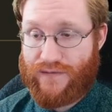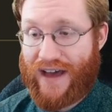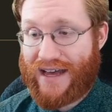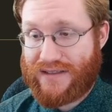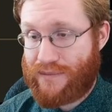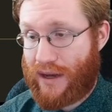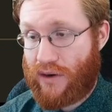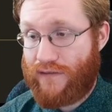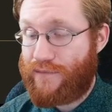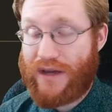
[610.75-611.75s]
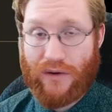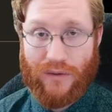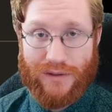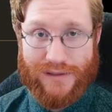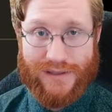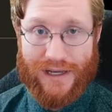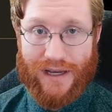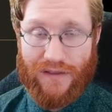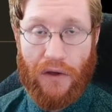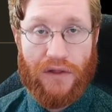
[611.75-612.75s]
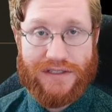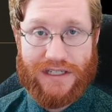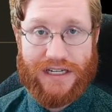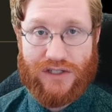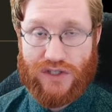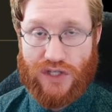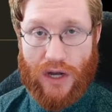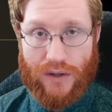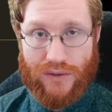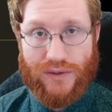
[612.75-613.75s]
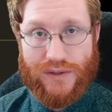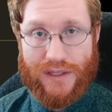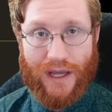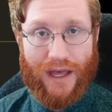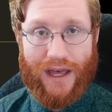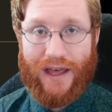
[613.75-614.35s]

the vast amount of minerals, the glistening stones,